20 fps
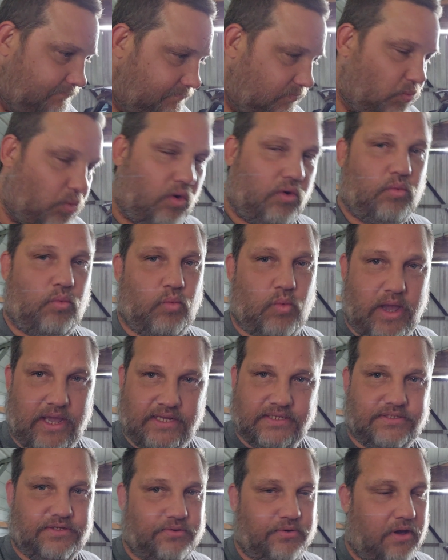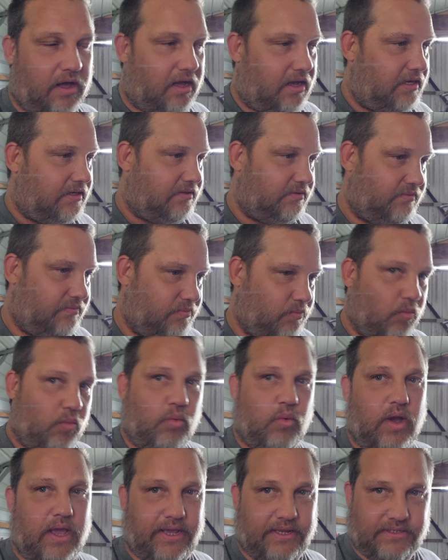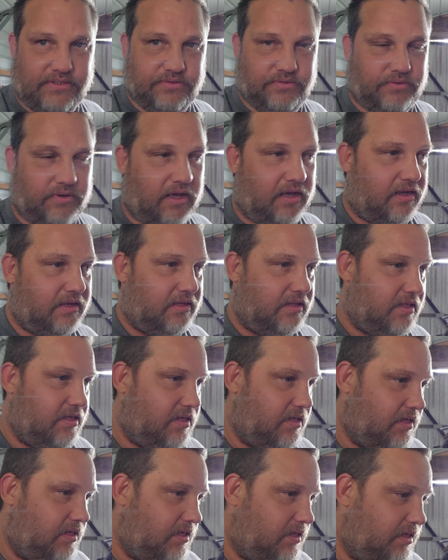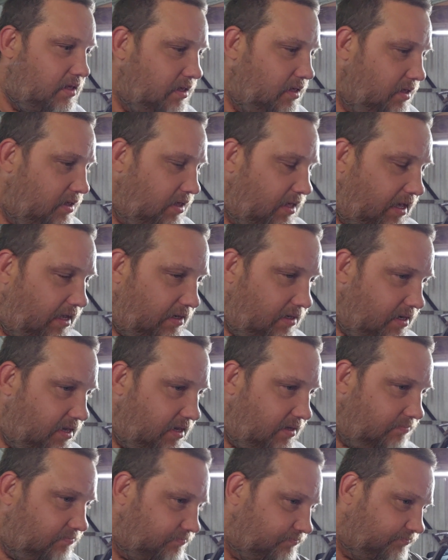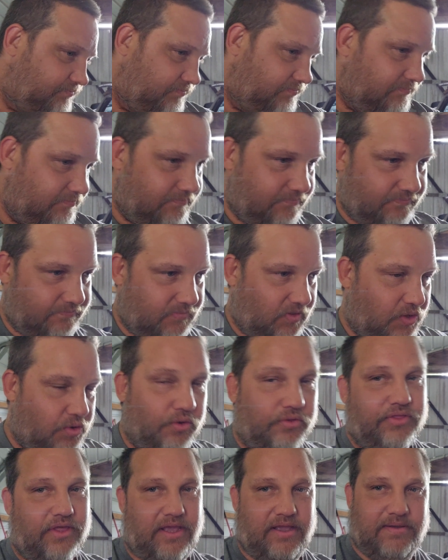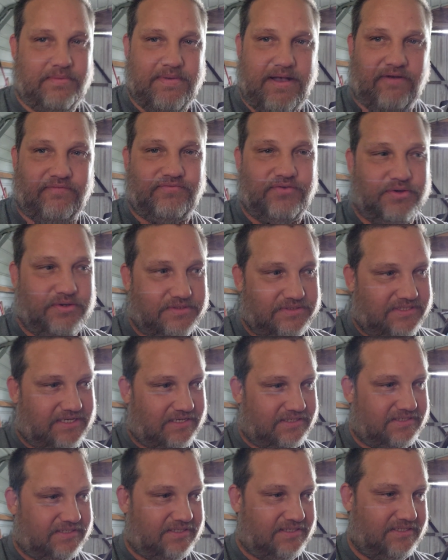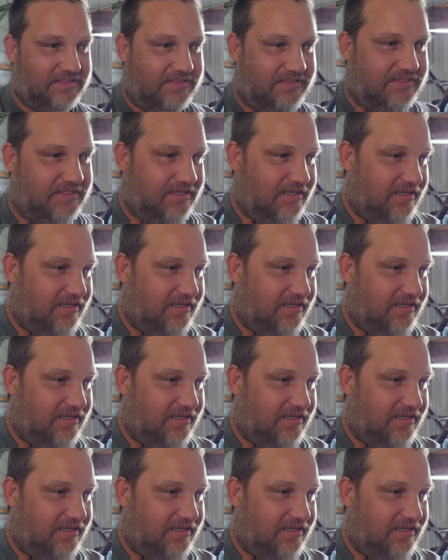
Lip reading: were way too hot. Way too hot. And the cool thing about fuel injection is